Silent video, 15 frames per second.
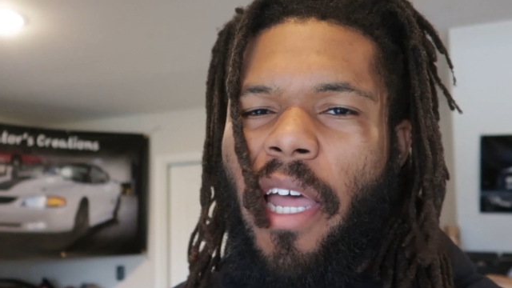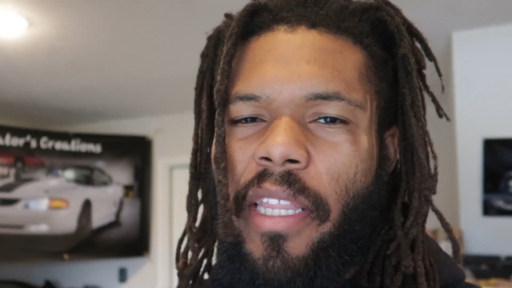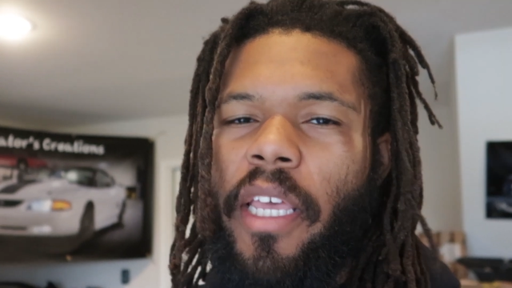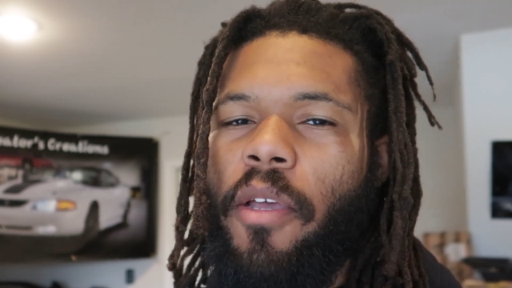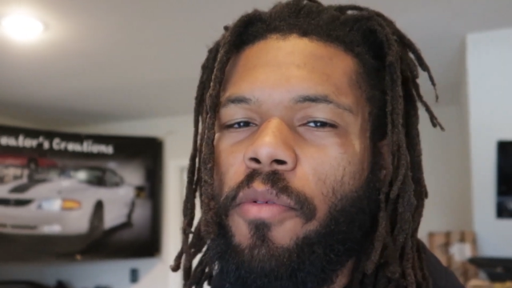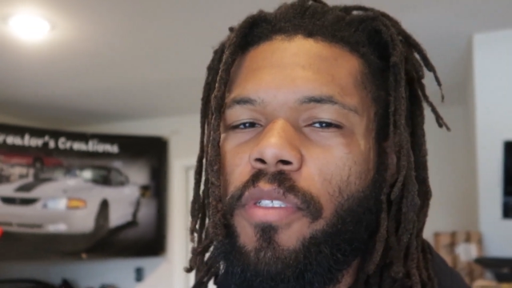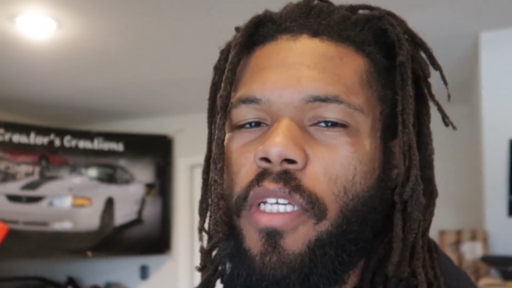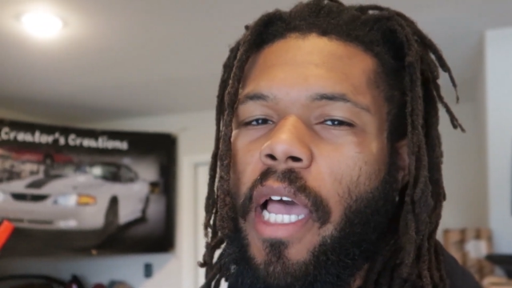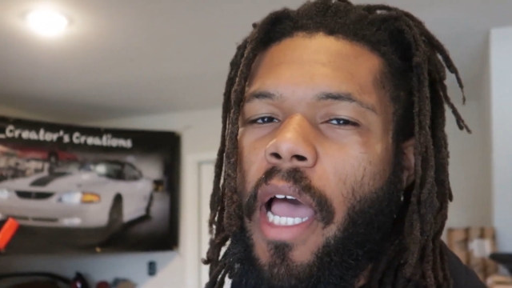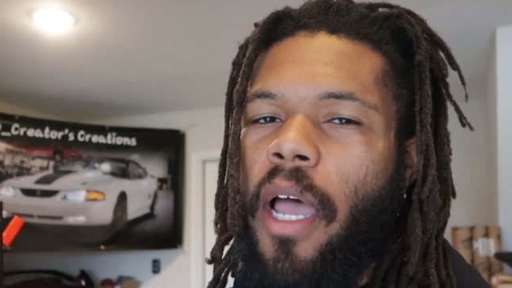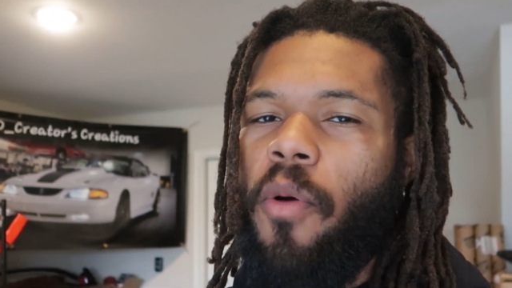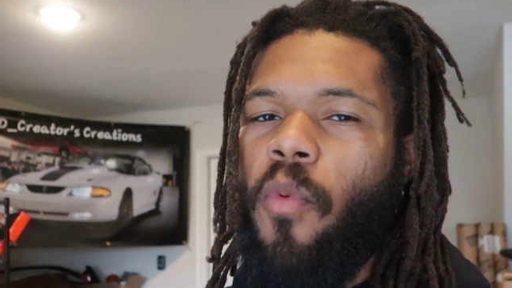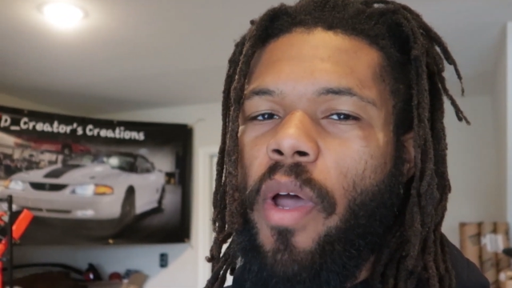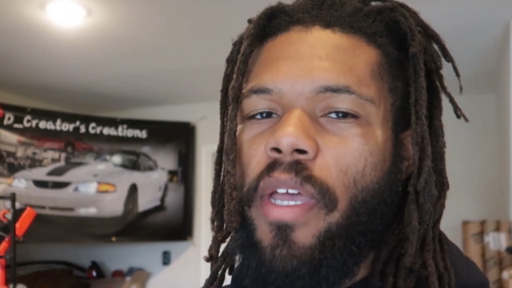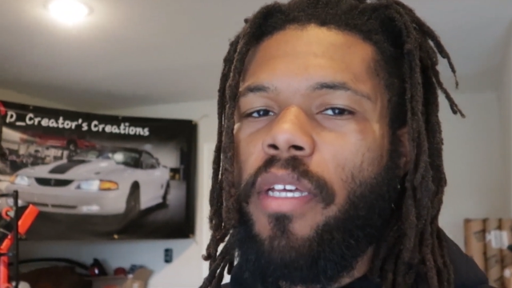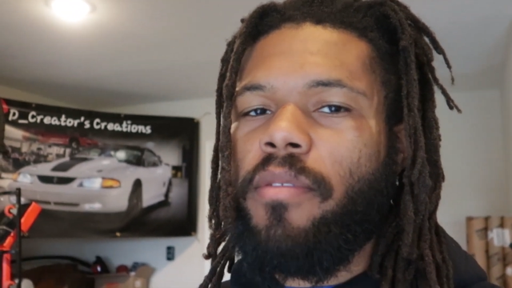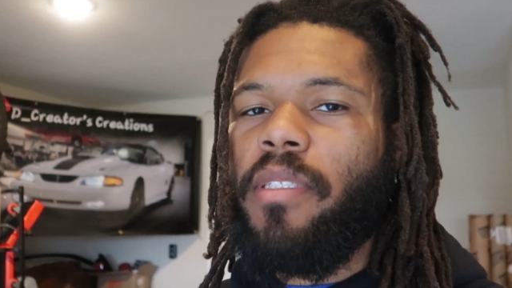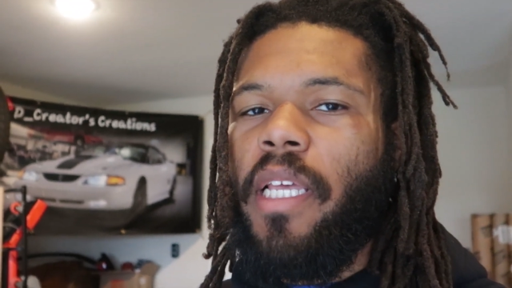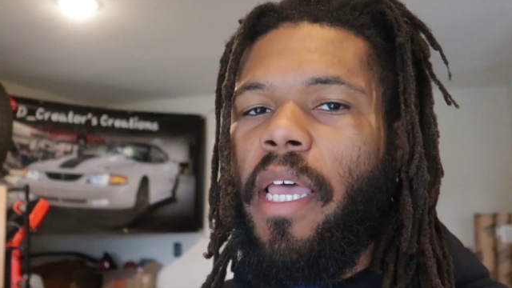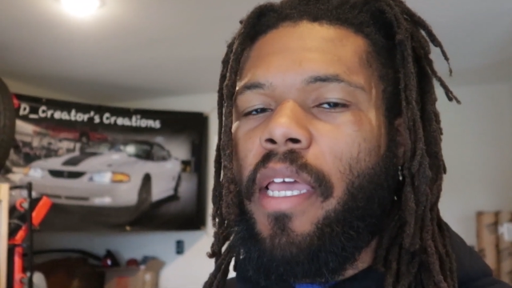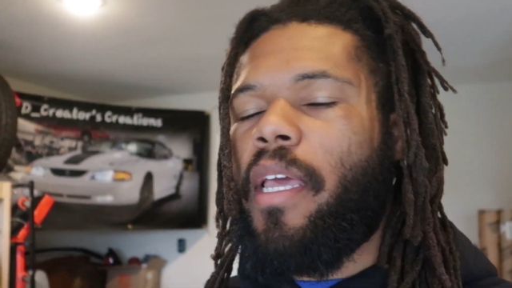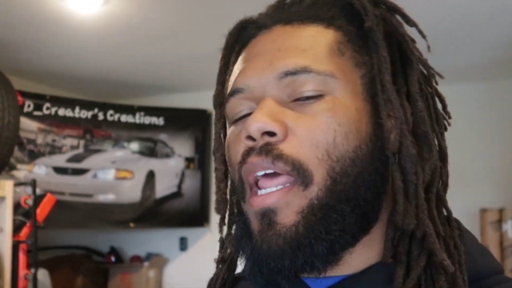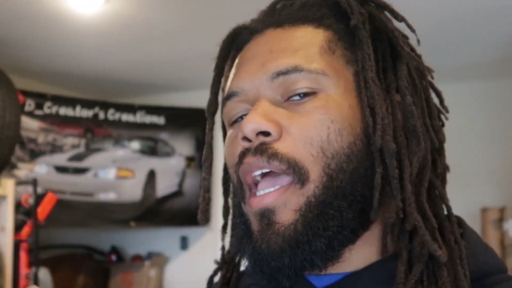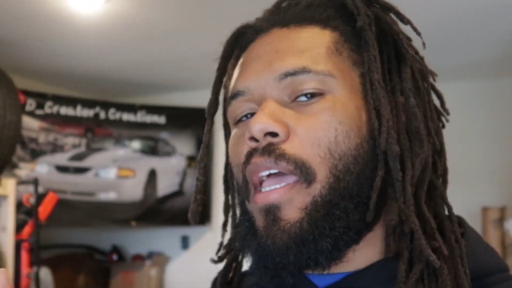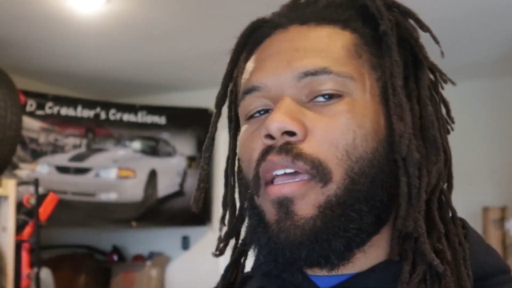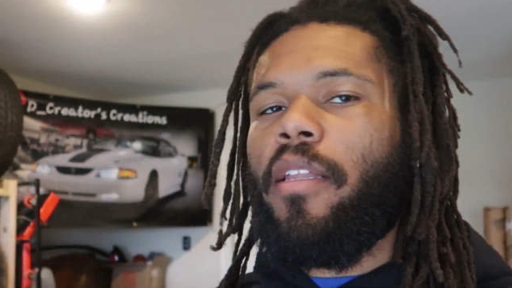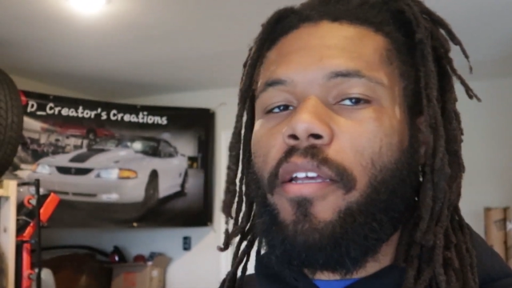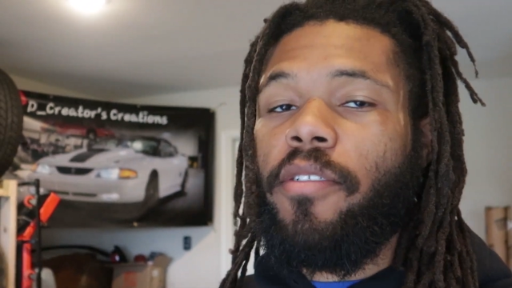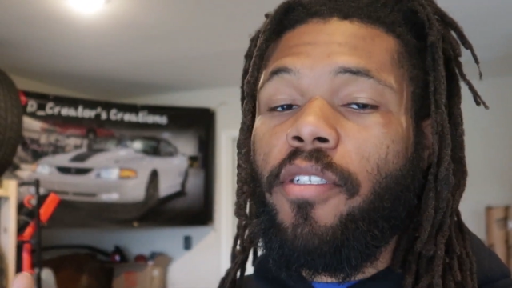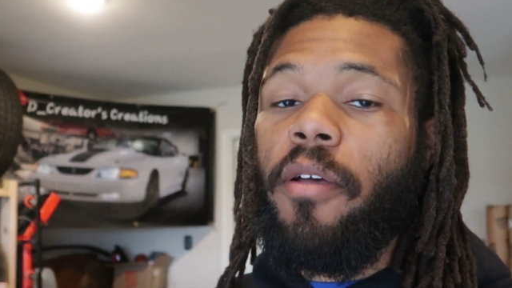I think it was God's way of saying, hey,
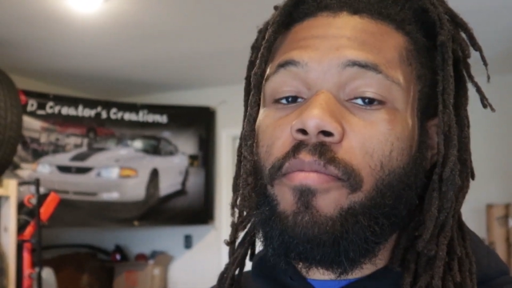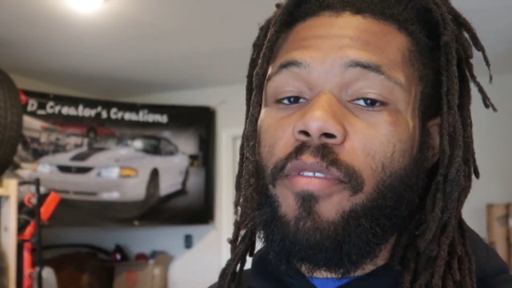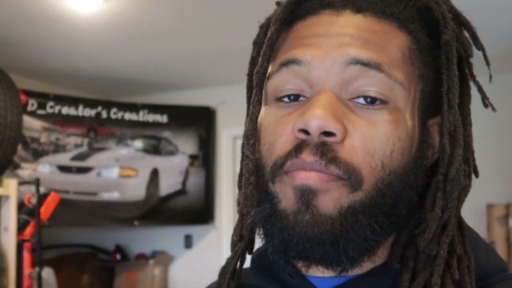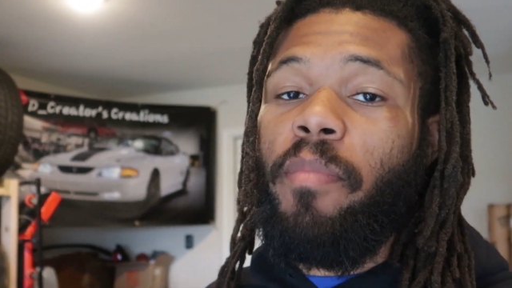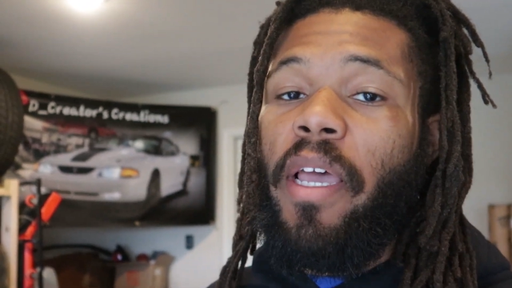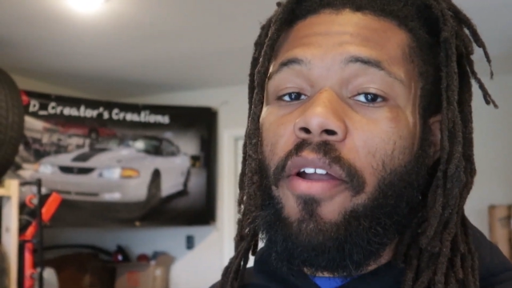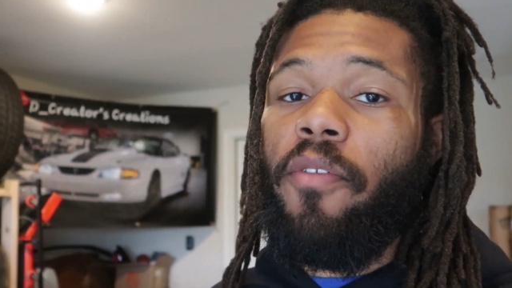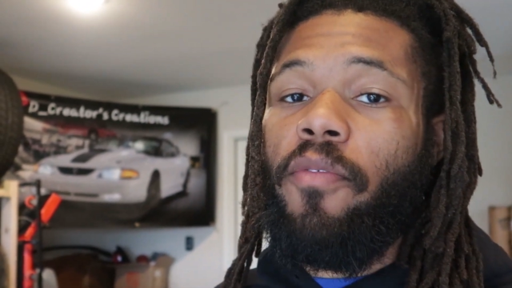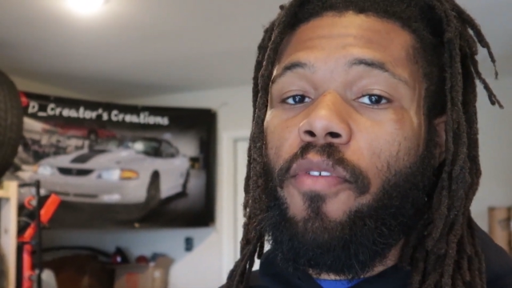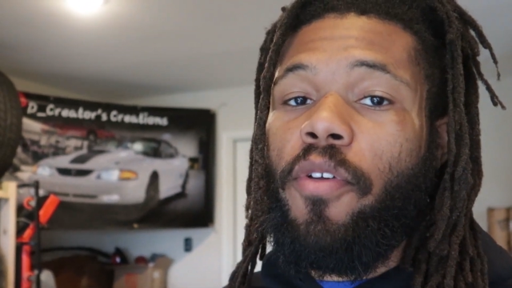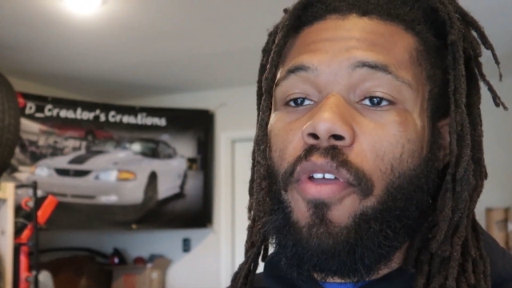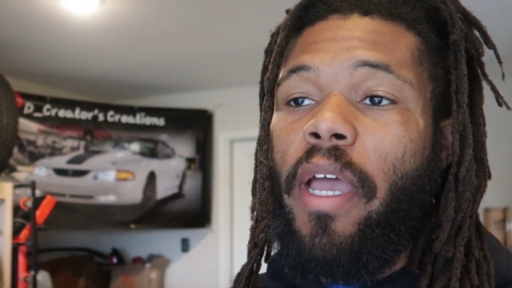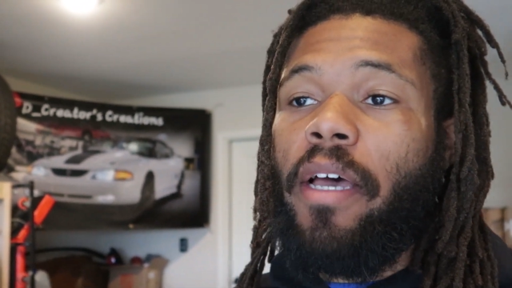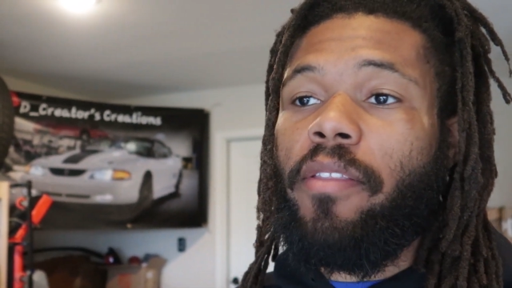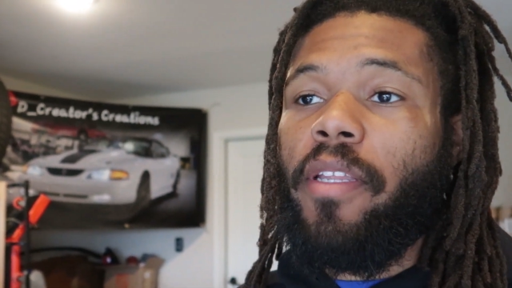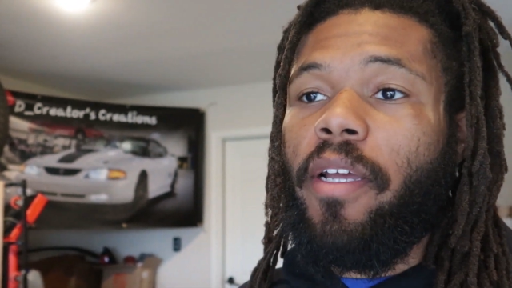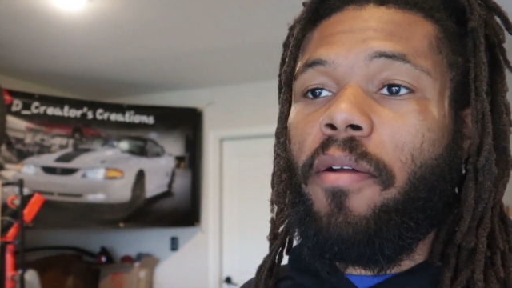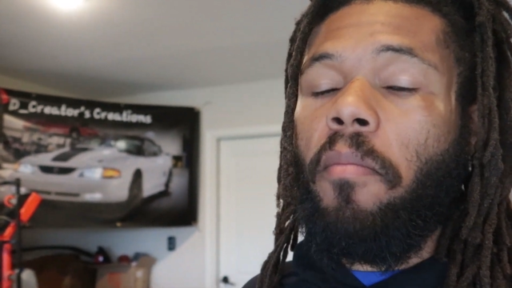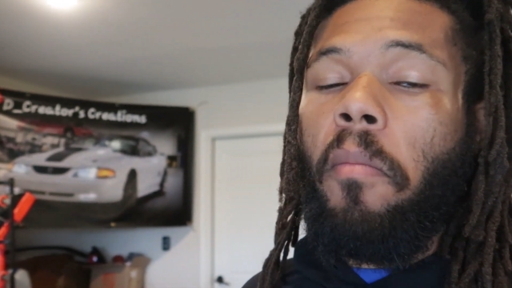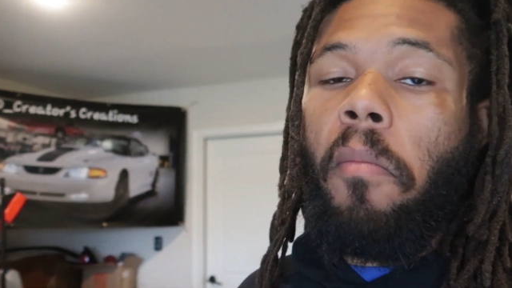there's something better for you out there.